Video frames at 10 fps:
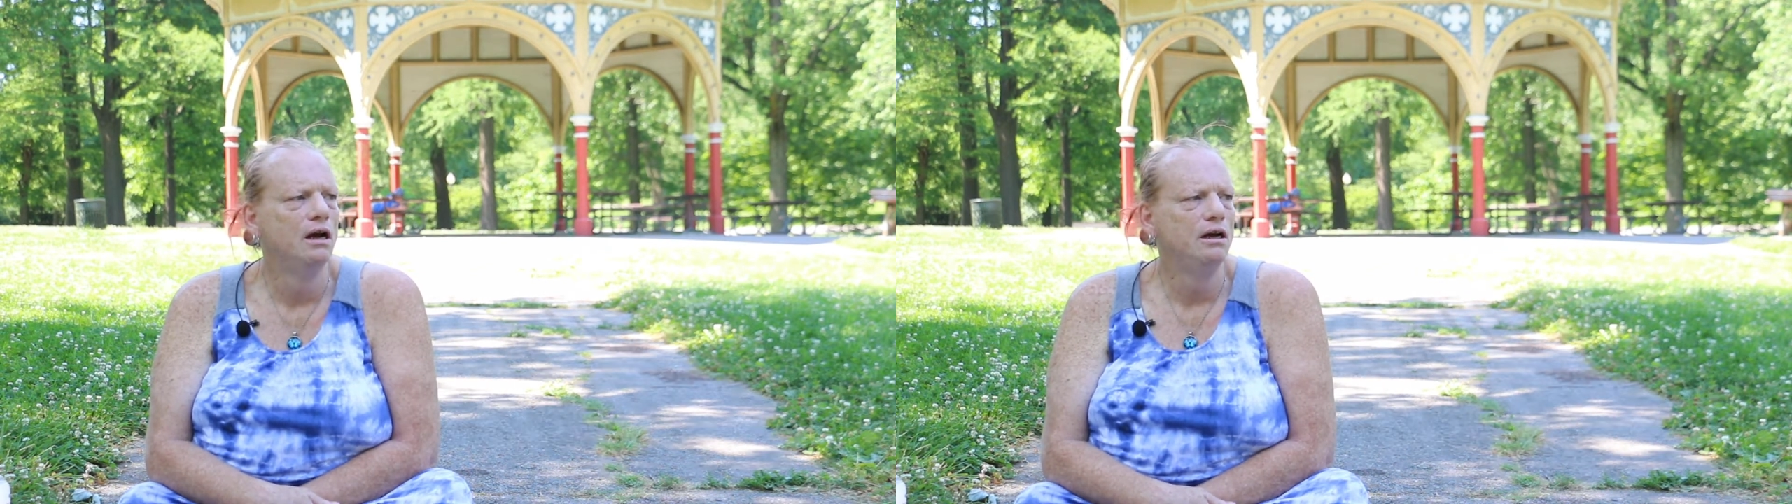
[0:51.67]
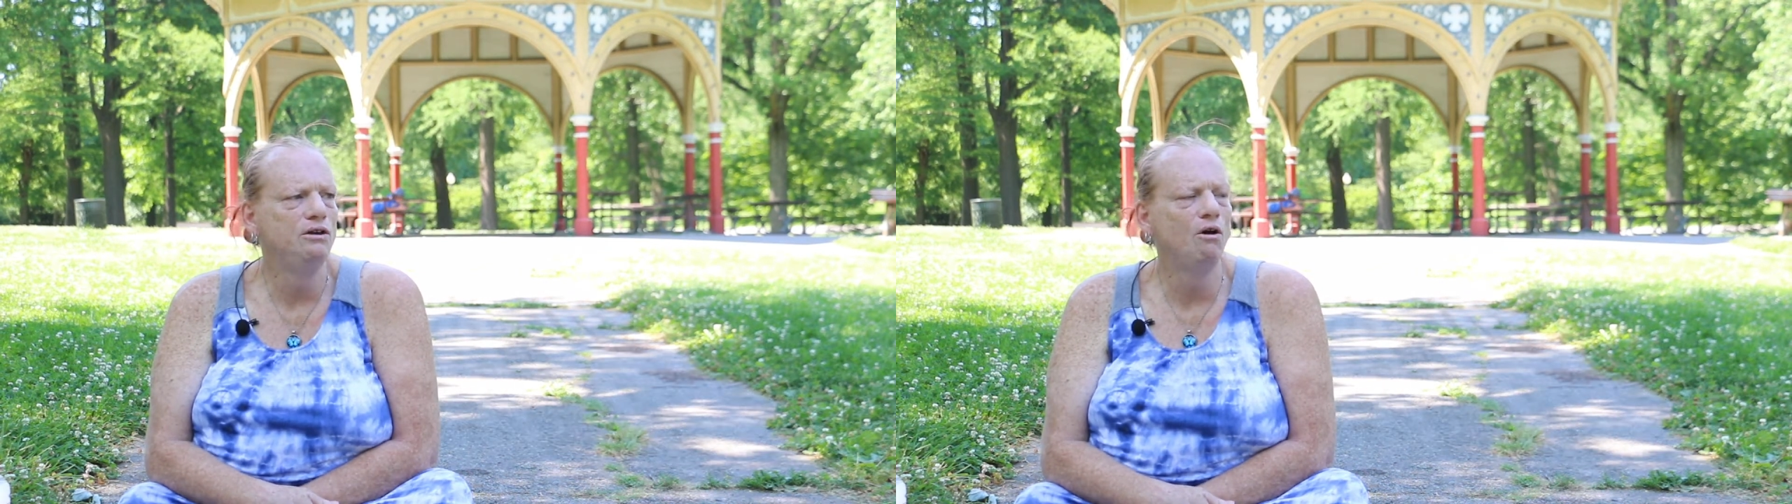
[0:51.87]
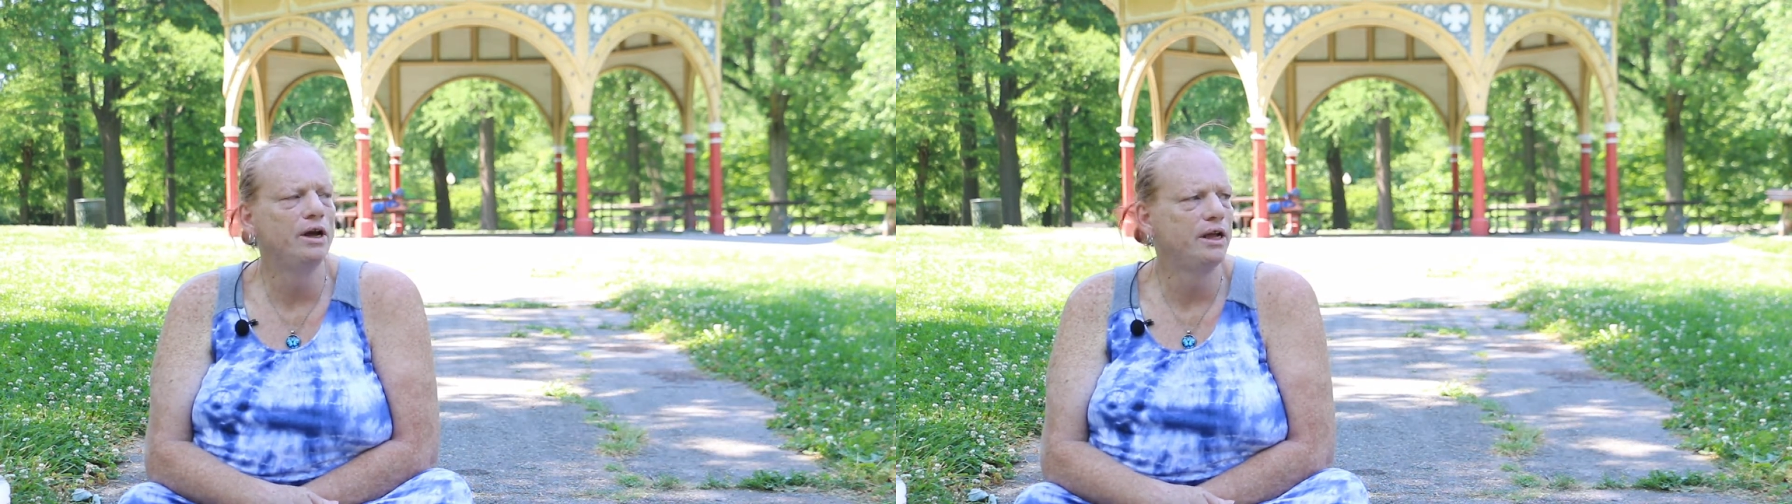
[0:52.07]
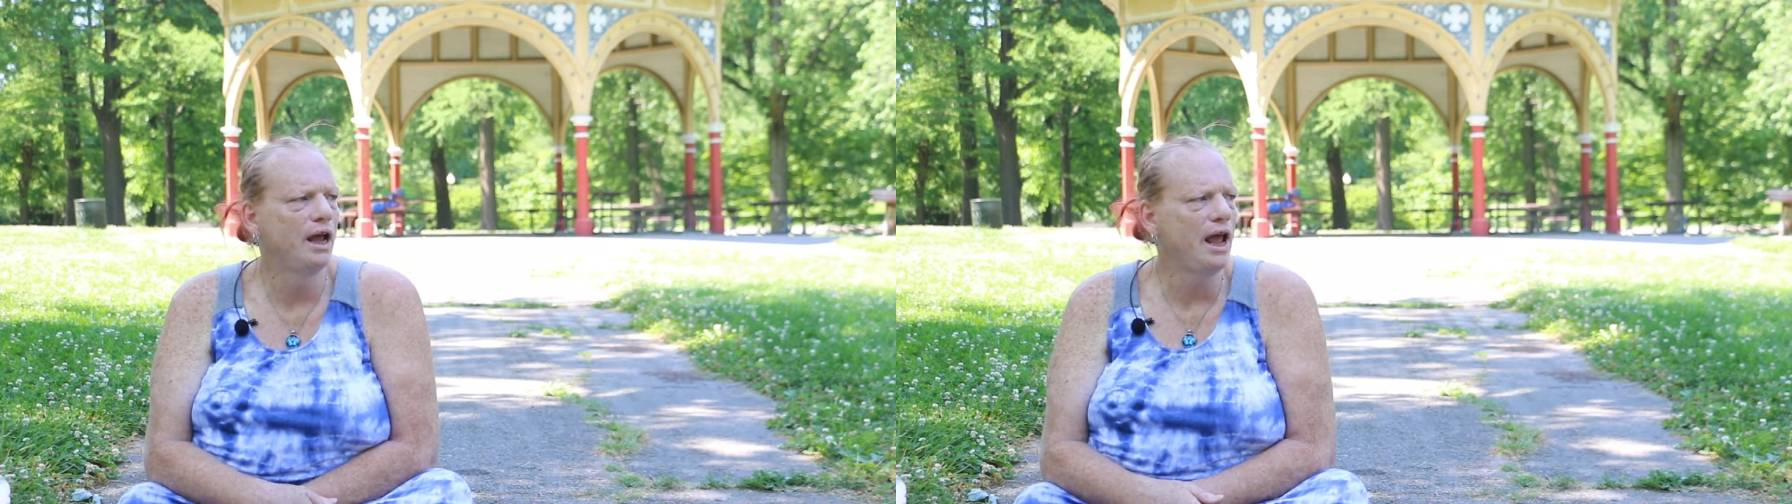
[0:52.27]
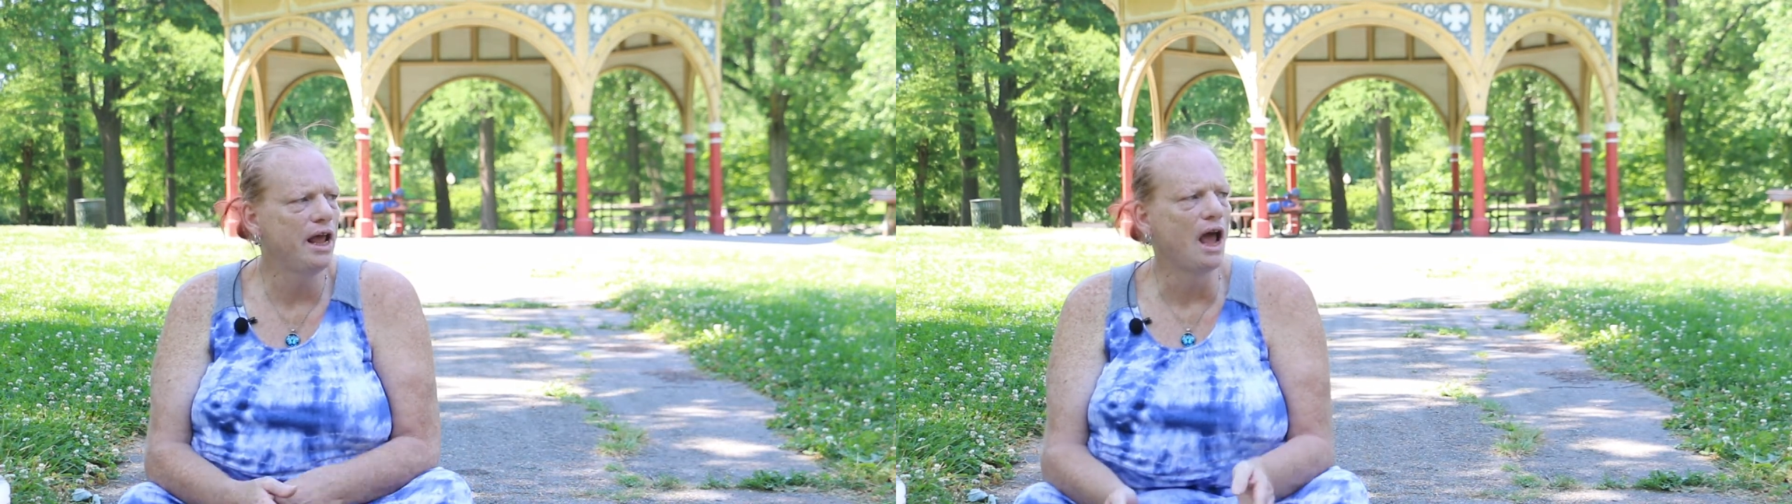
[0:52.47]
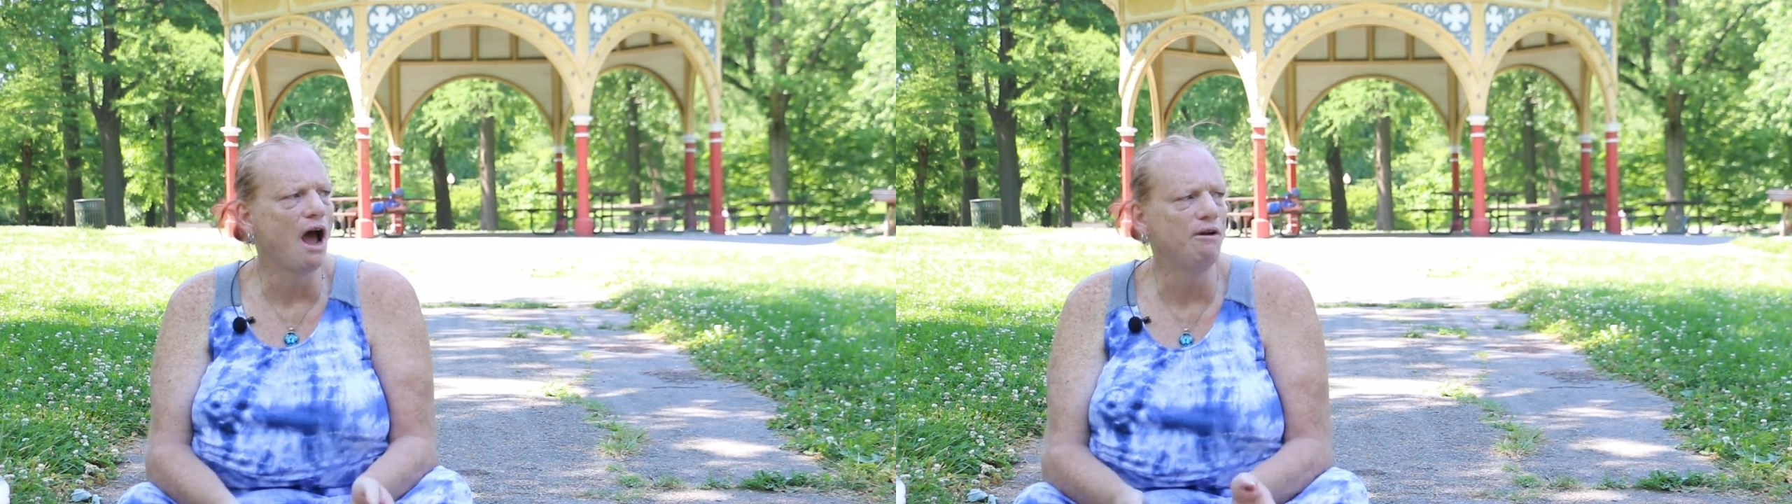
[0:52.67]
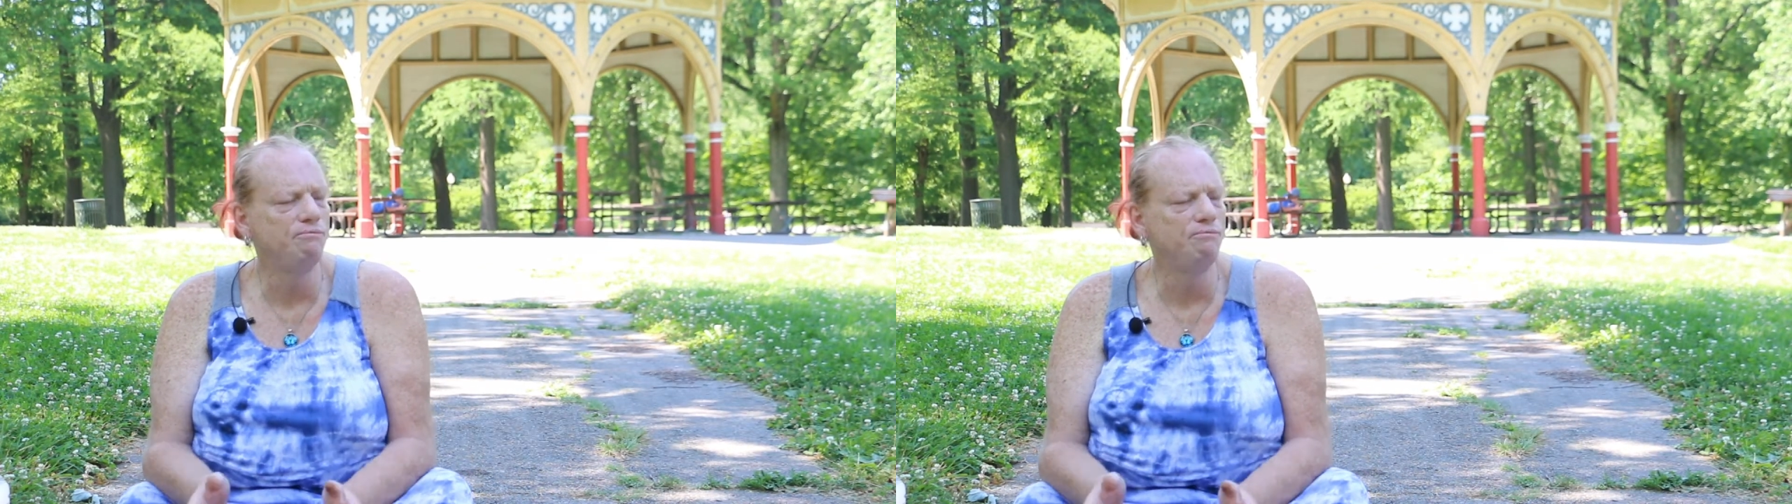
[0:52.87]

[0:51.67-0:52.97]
knowing, hey, I